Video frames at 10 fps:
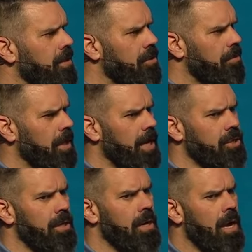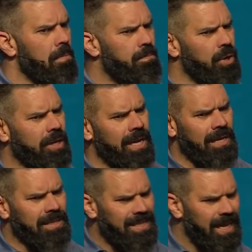the tribulation,
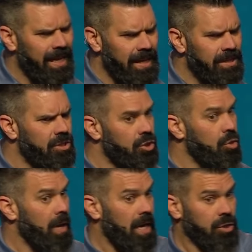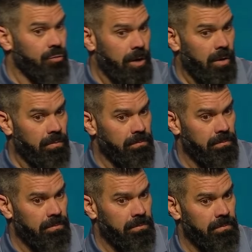booking tickets to Israel
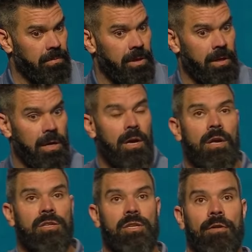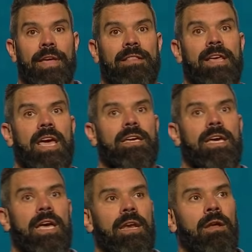so that they
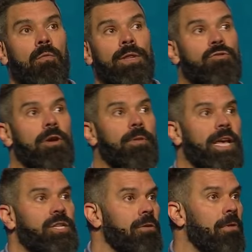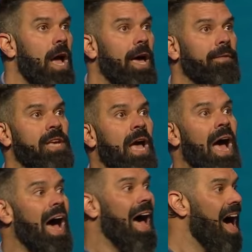can, when the tribulation arrives,
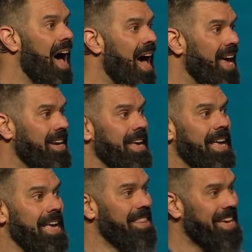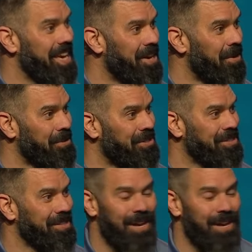hide in the hills